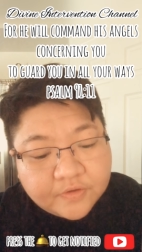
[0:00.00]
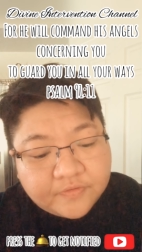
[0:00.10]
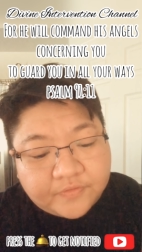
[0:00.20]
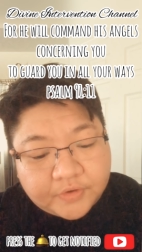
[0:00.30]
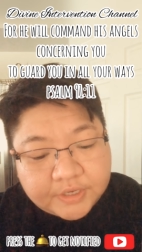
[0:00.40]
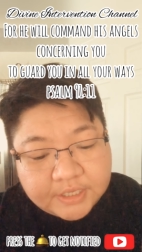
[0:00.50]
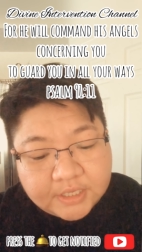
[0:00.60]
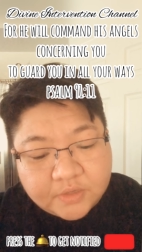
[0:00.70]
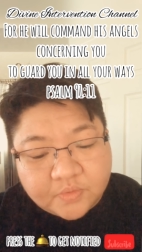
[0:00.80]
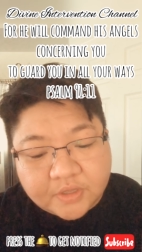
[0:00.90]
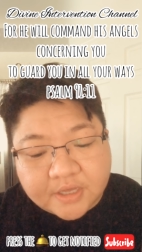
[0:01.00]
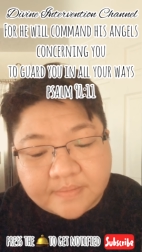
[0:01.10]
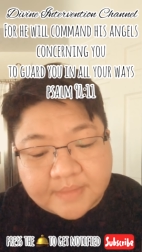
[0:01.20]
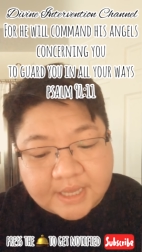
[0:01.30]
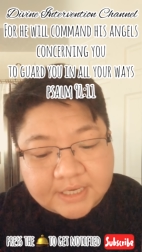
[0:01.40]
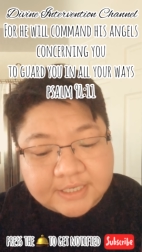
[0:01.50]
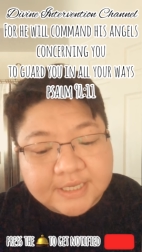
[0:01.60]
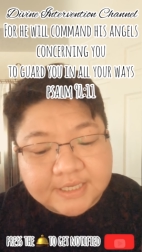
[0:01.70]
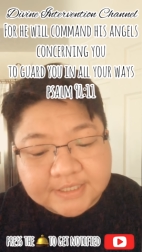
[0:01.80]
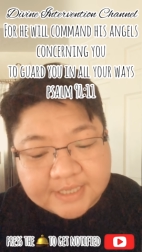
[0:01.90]
For he will command
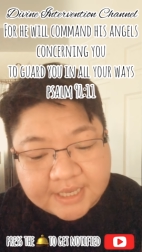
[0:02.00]
his